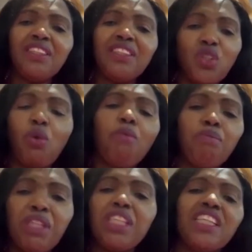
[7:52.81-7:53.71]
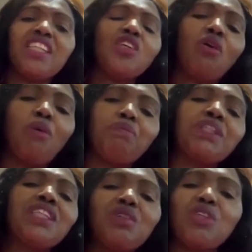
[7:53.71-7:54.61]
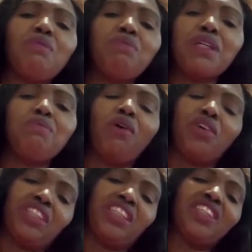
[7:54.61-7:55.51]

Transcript: So meaning you're competing with the big boys.